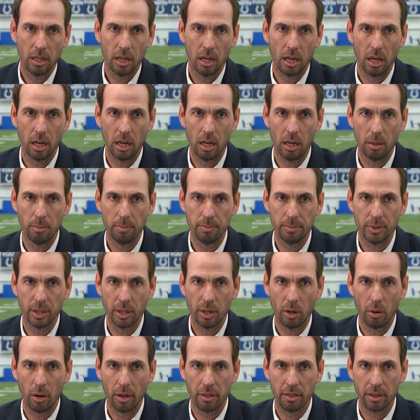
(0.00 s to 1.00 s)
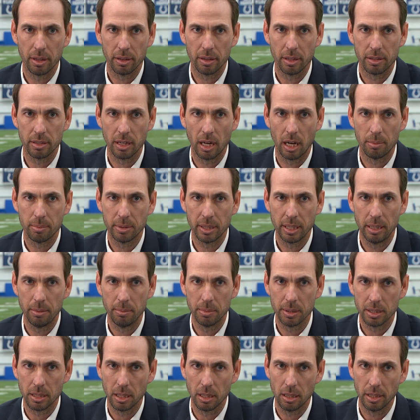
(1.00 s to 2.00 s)
Um, you know, I think the top
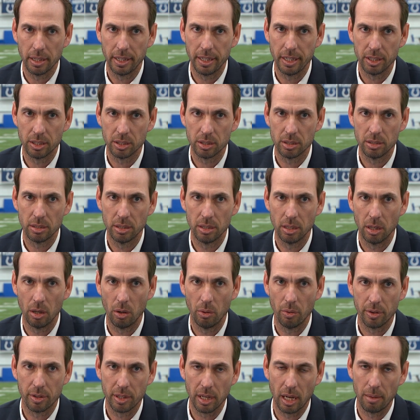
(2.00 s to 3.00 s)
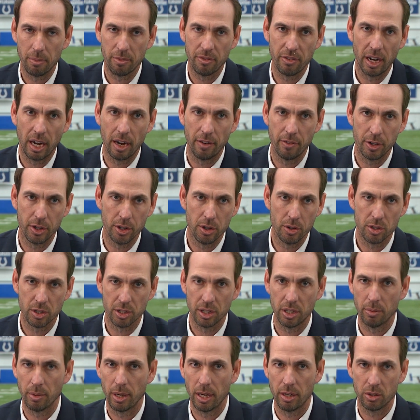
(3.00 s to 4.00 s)
teams in the leagues, you know, the top five are
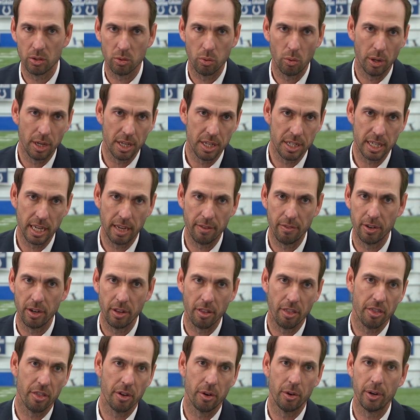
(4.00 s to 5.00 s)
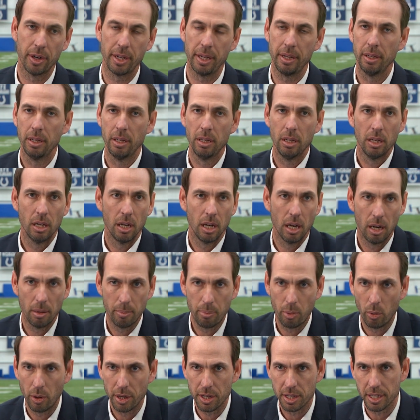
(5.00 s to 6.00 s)
usually around 27 to 30 uh,
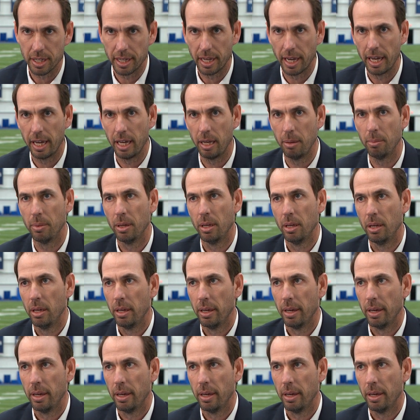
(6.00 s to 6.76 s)
points a game.